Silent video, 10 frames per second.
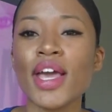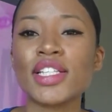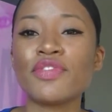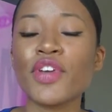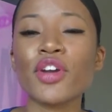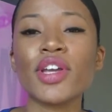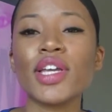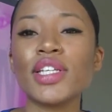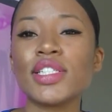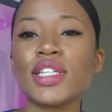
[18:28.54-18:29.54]
It's very
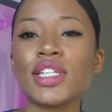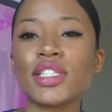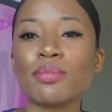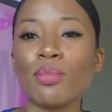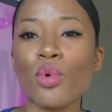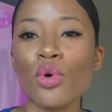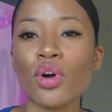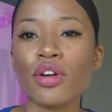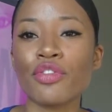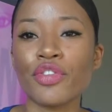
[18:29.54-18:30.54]
easy, and it's
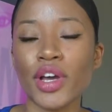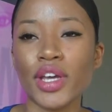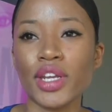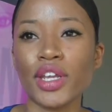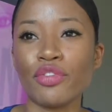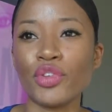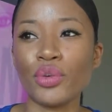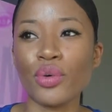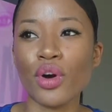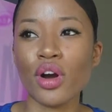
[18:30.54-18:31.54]
more fun if
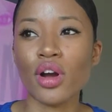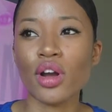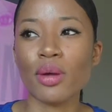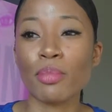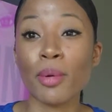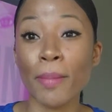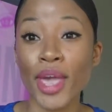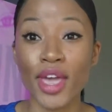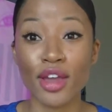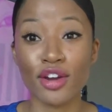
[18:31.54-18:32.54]
you are
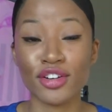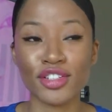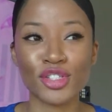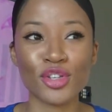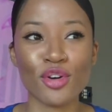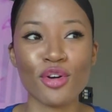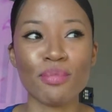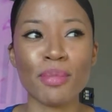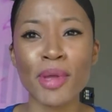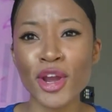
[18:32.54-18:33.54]
prepared. So
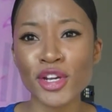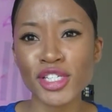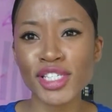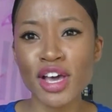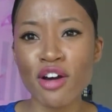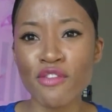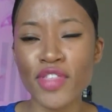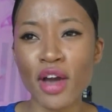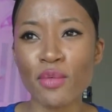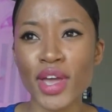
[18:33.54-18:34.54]
prepare yourself.
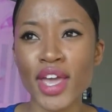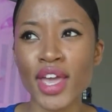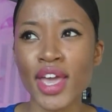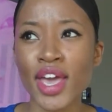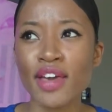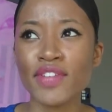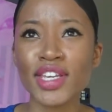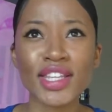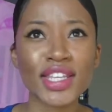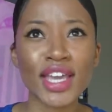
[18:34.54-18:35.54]
That way, if
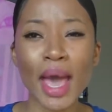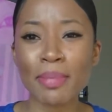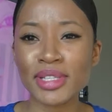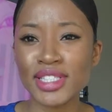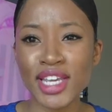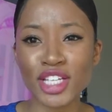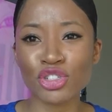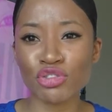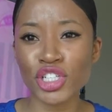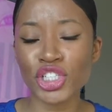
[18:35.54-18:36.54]
anything happens, take
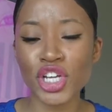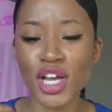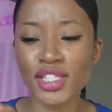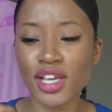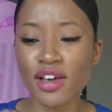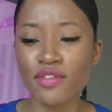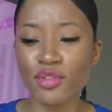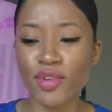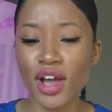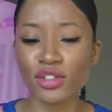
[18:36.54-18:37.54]
screenshots of the
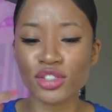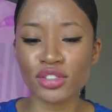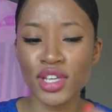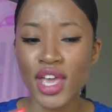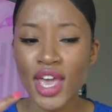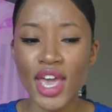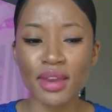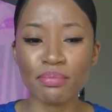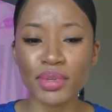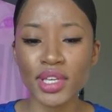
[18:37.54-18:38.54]
routes
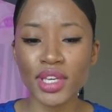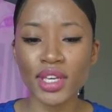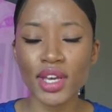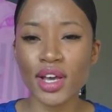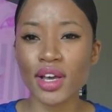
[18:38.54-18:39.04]
and be